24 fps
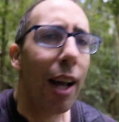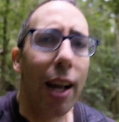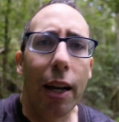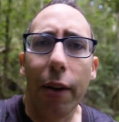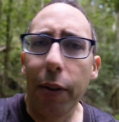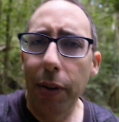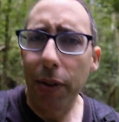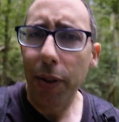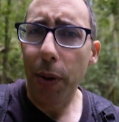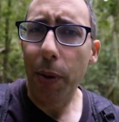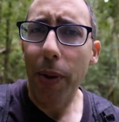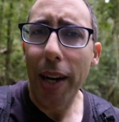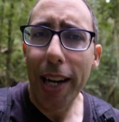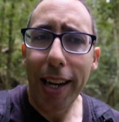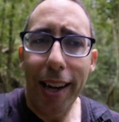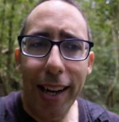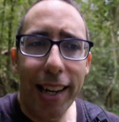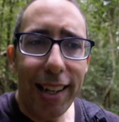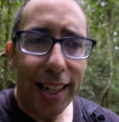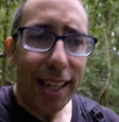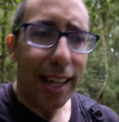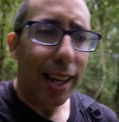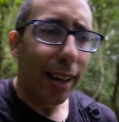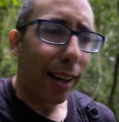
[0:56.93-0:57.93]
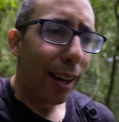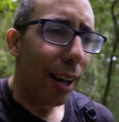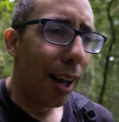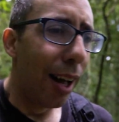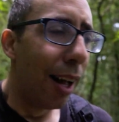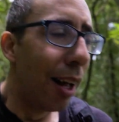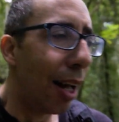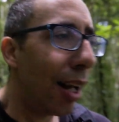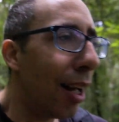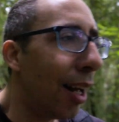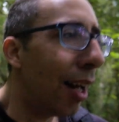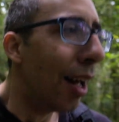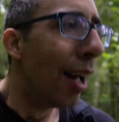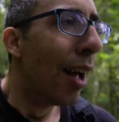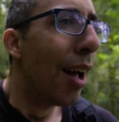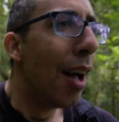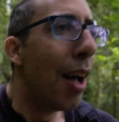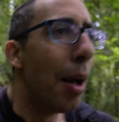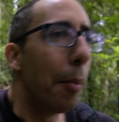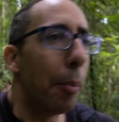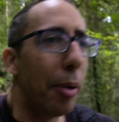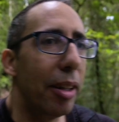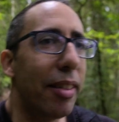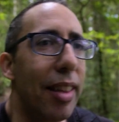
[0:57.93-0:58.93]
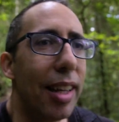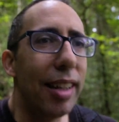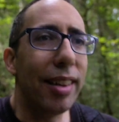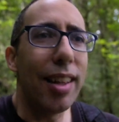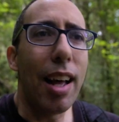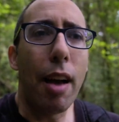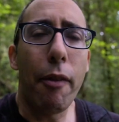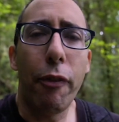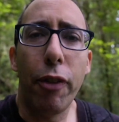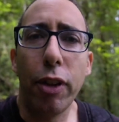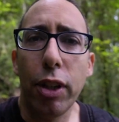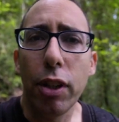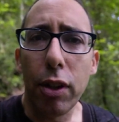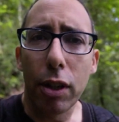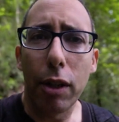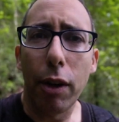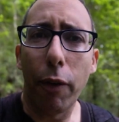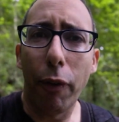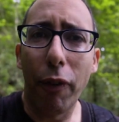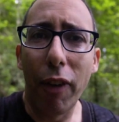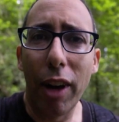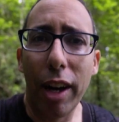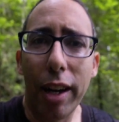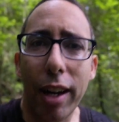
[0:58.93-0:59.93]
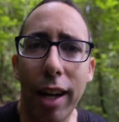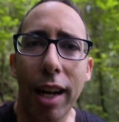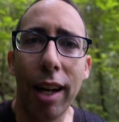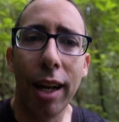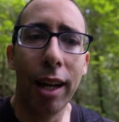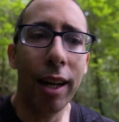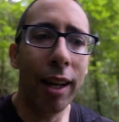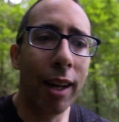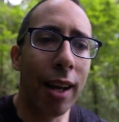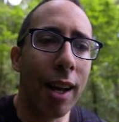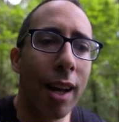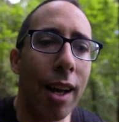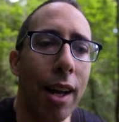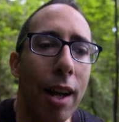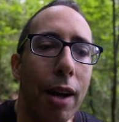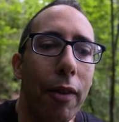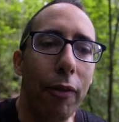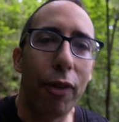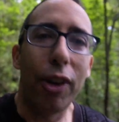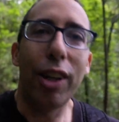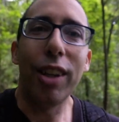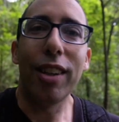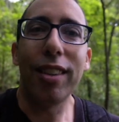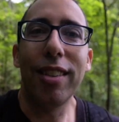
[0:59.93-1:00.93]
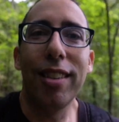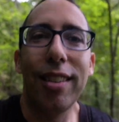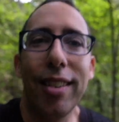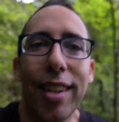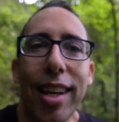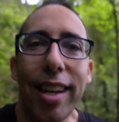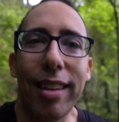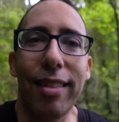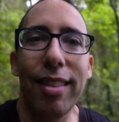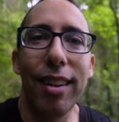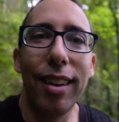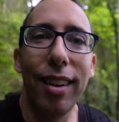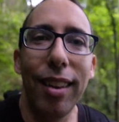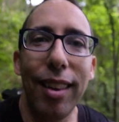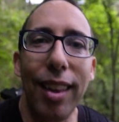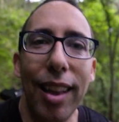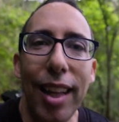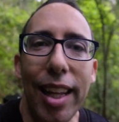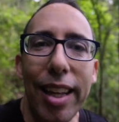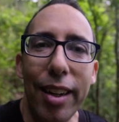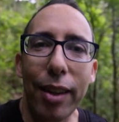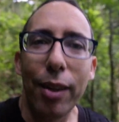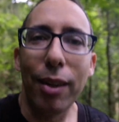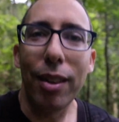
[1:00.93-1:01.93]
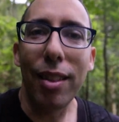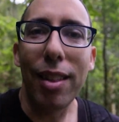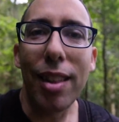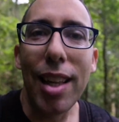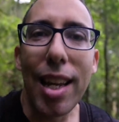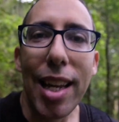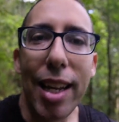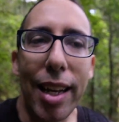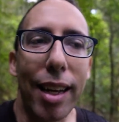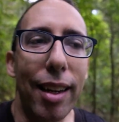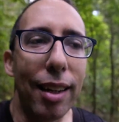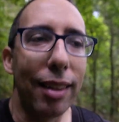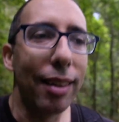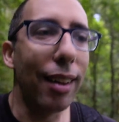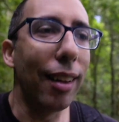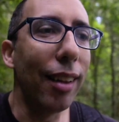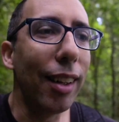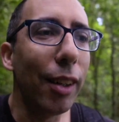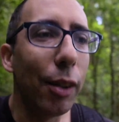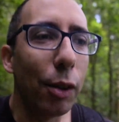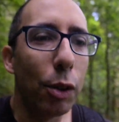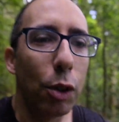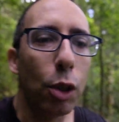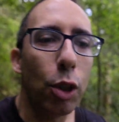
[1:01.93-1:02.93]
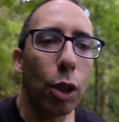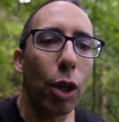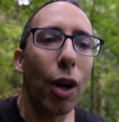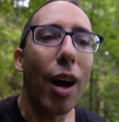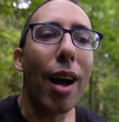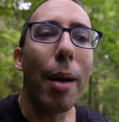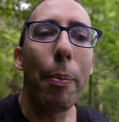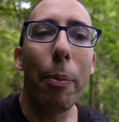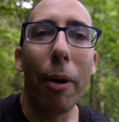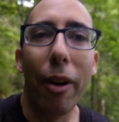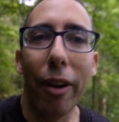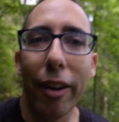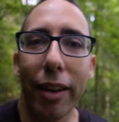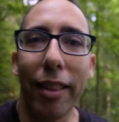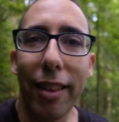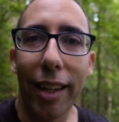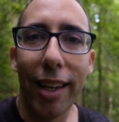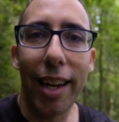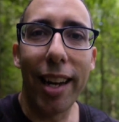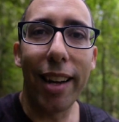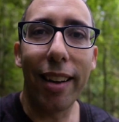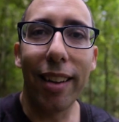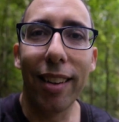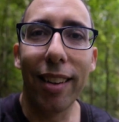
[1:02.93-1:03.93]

It was a great idea, but then that photographer forgot to take the little thing, the little tripod that he